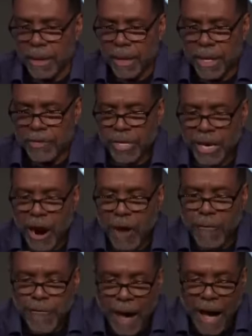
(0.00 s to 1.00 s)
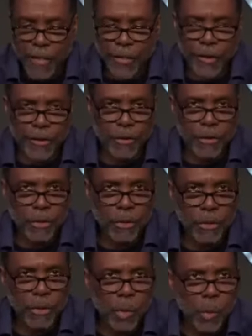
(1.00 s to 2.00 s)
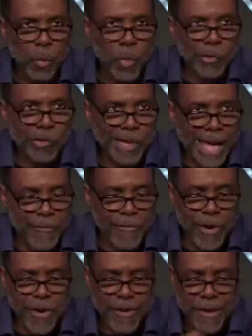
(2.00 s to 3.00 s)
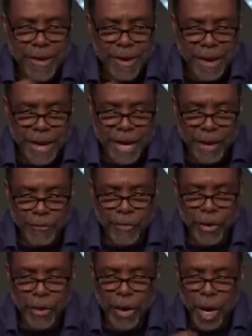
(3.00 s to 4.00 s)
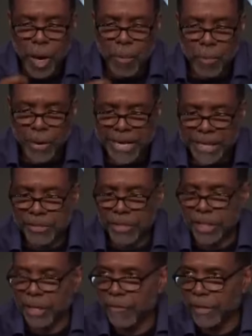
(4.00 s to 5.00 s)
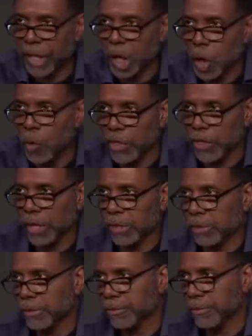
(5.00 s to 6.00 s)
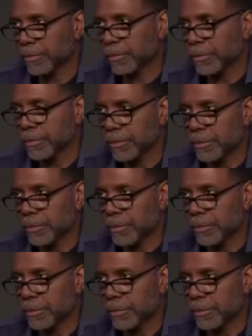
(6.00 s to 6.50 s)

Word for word: is that our Father will never, ever break his covenant with us. Amen.